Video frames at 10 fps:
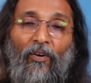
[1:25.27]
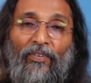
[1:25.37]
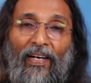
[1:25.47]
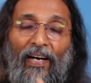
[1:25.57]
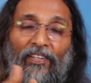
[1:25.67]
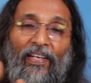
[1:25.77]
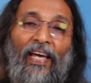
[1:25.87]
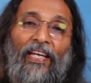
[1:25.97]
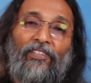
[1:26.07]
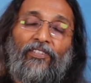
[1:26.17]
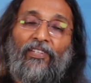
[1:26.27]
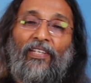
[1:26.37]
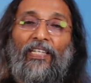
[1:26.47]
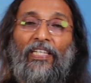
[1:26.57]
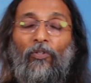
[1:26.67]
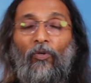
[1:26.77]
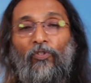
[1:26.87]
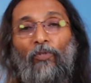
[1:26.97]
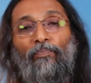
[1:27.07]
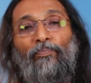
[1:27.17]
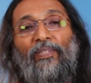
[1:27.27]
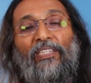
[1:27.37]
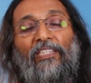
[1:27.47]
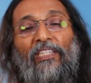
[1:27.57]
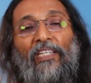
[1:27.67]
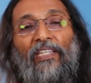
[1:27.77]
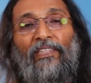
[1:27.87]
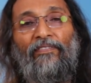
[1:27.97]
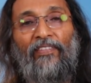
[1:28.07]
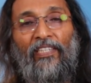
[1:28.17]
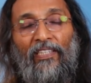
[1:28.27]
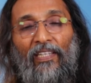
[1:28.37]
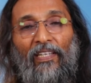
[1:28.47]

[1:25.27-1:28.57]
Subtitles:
On the other hand, it also preserved